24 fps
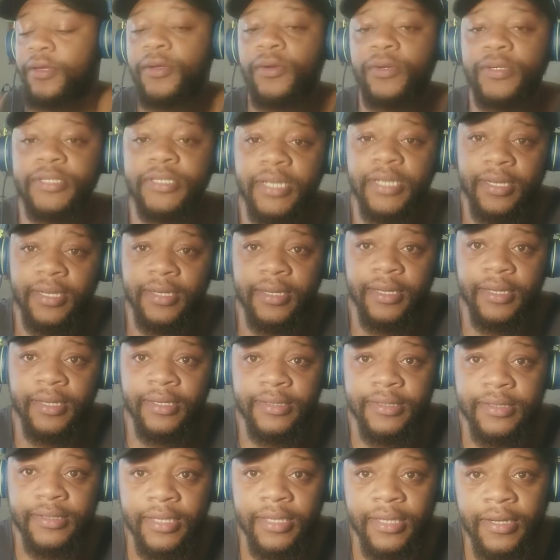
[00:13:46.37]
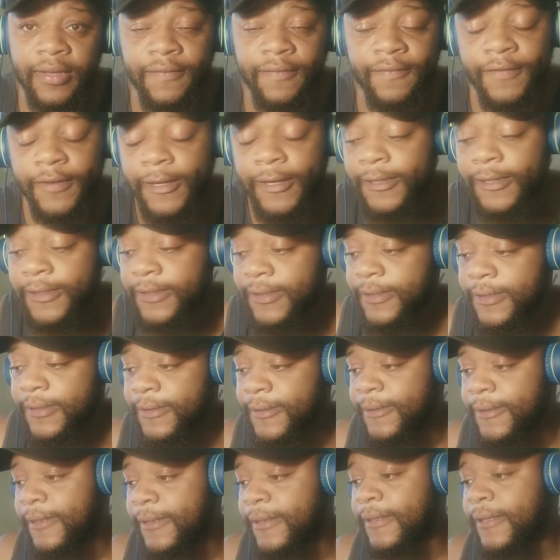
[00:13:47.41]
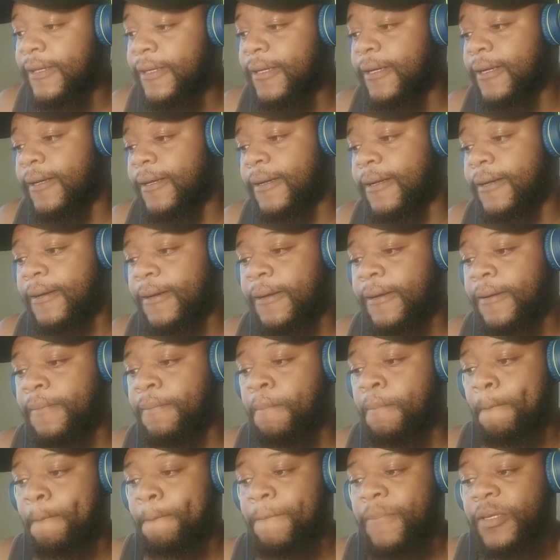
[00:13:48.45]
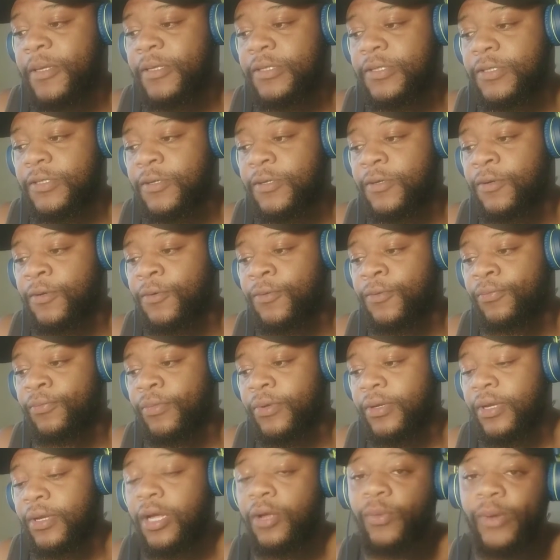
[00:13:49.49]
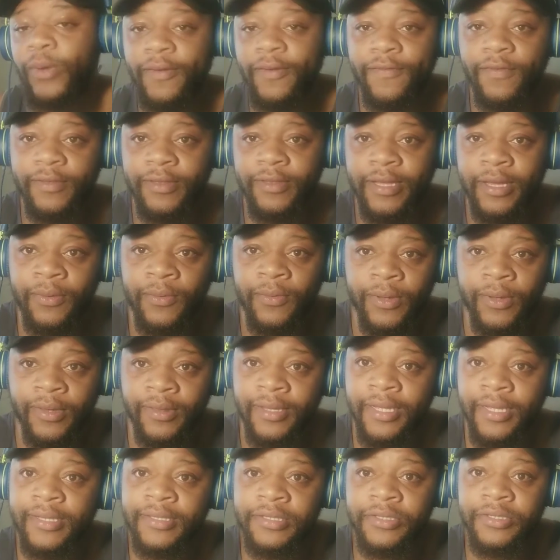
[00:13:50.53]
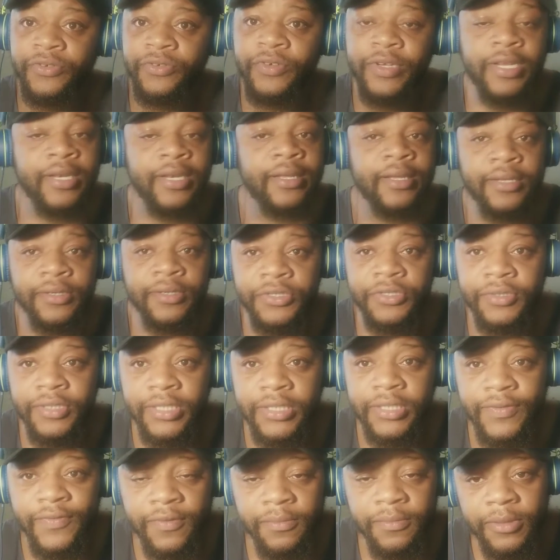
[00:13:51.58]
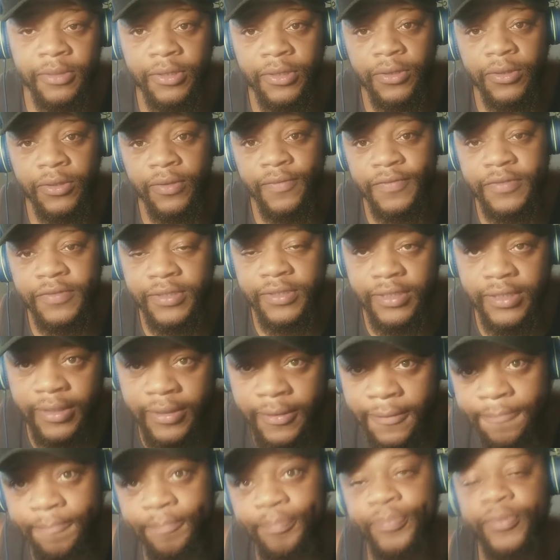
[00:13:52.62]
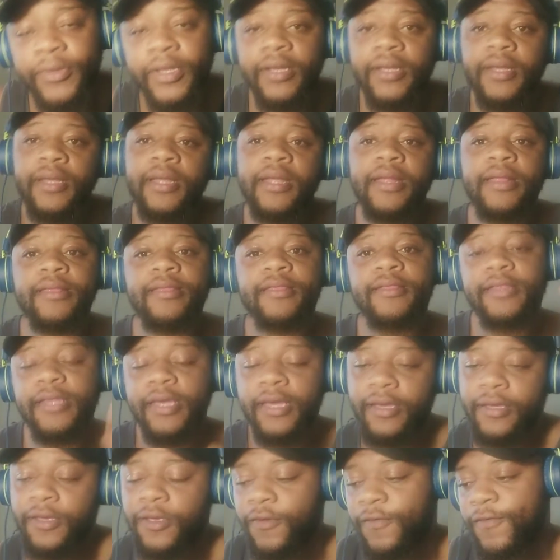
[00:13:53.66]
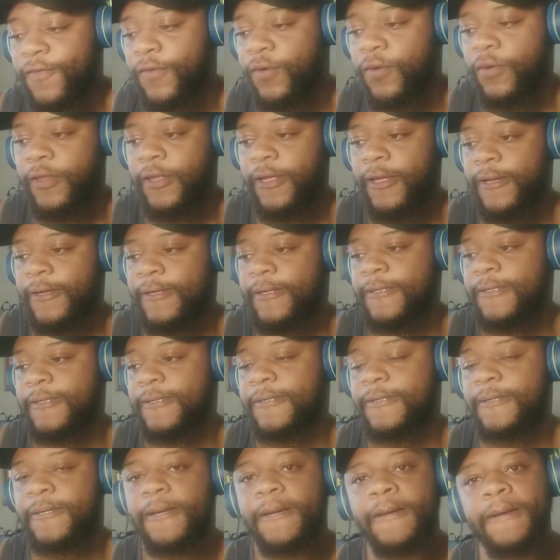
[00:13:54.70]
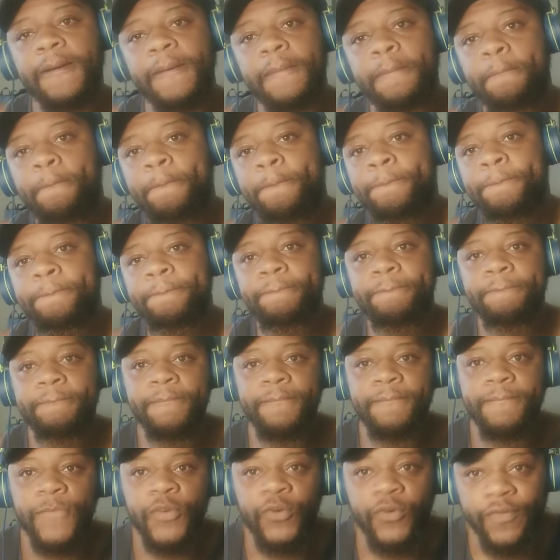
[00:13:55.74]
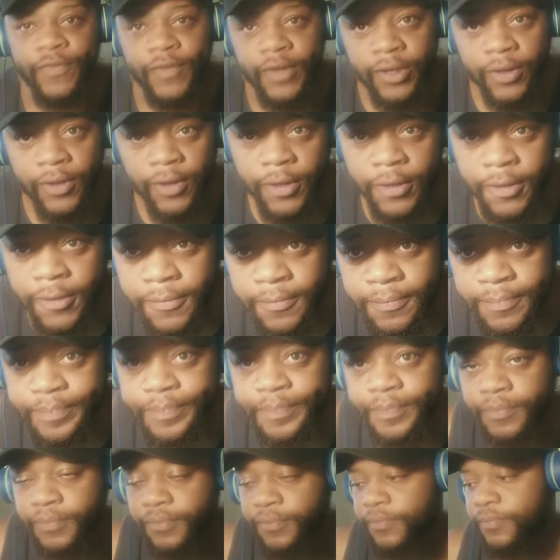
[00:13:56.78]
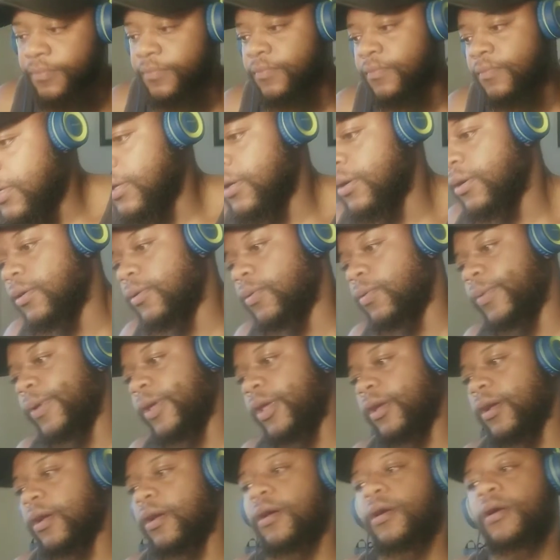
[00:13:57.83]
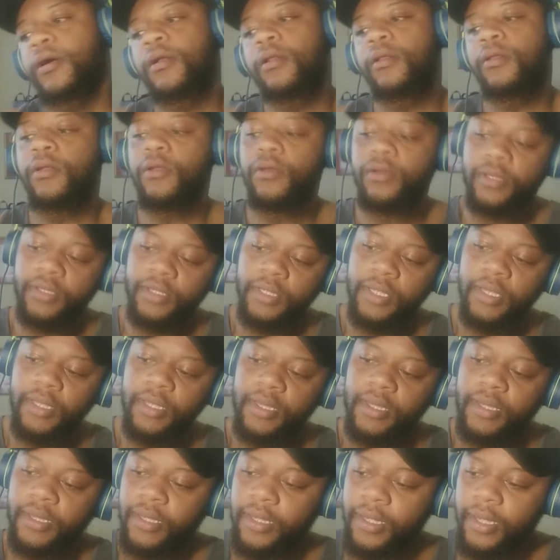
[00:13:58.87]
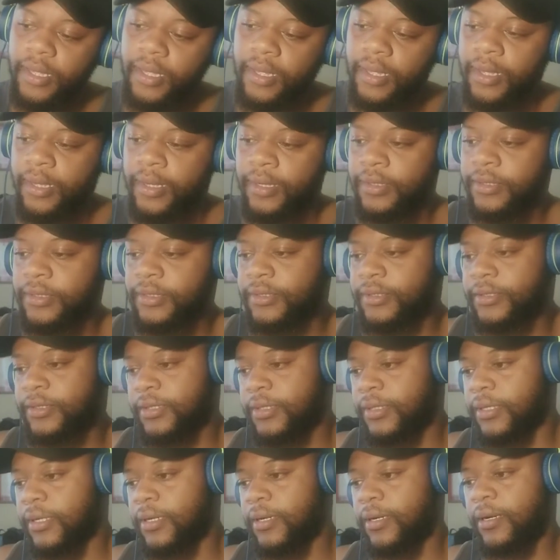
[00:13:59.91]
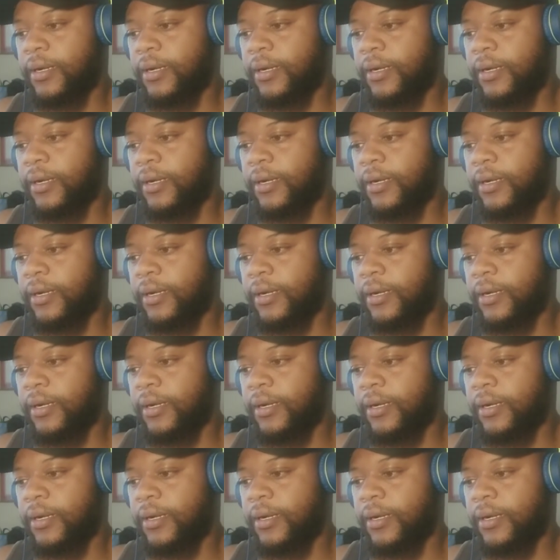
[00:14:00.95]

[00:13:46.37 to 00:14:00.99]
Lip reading: techniques in any fight. So can't wait for that one. That's really a treat from the UFC. Thank you for that. Moving on, we are looking at